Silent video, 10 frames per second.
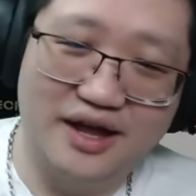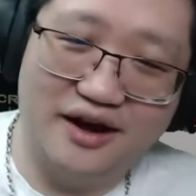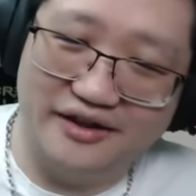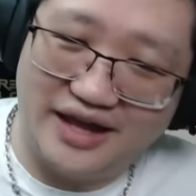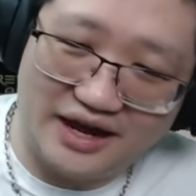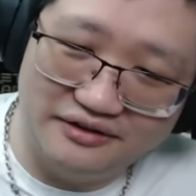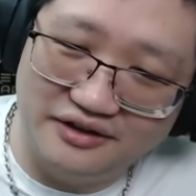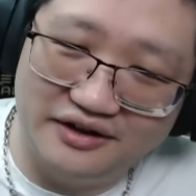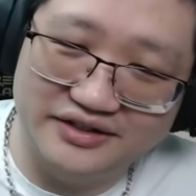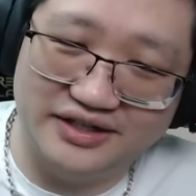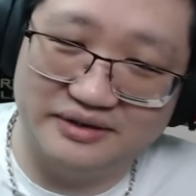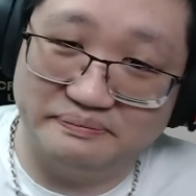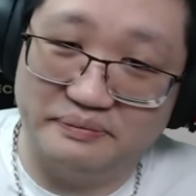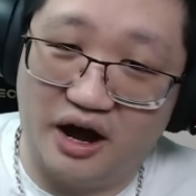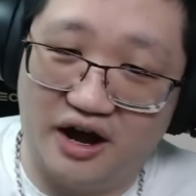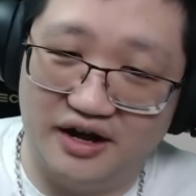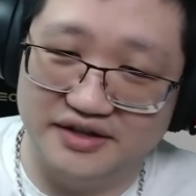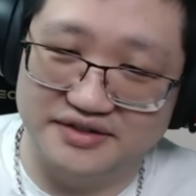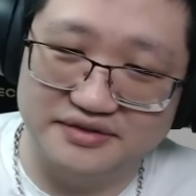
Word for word: on how long they're going to pause